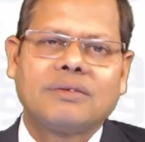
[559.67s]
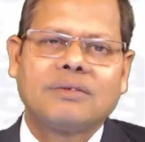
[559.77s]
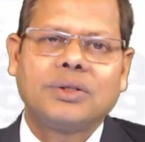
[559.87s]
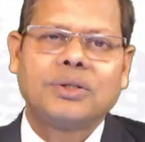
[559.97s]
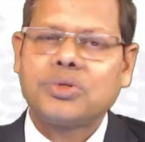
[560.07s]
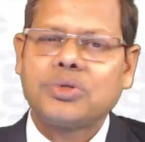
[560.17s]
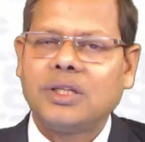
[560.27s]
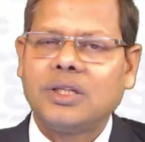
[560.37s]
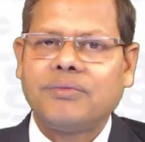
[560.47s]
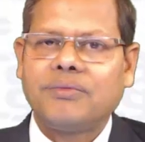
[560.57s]
used in
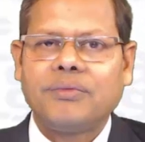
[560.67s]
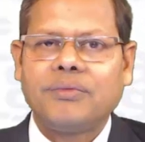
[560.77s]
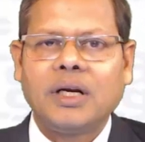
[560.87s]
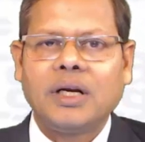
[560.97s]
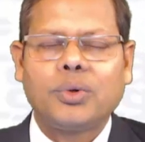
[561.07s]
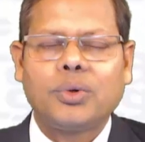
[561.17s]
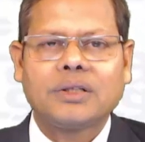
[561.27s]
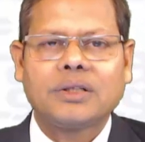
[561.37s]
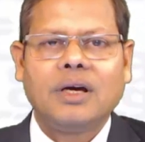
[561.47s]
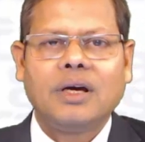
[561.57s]
the final
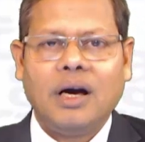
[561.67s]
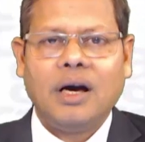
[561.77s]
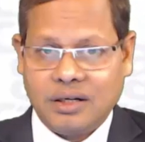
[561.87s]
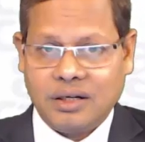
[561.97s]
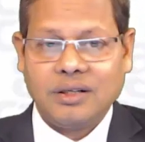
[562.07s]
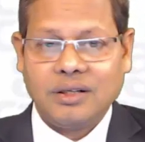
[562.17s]
product, or